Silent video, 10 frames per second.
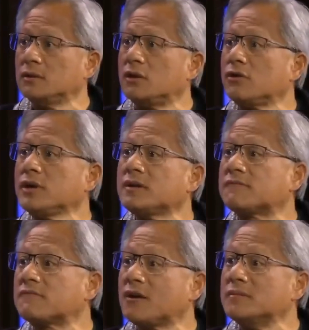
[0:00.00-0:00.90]

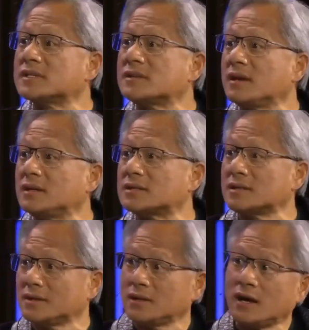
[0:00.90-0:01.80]
Learning from
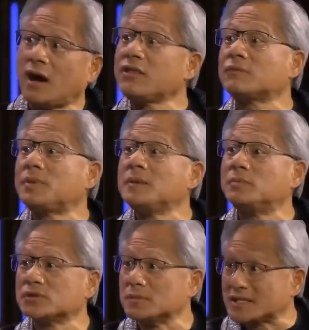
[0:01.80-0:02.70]
mistakes, other
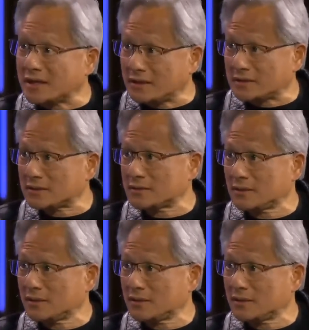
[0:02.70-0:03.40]
people's mistakes,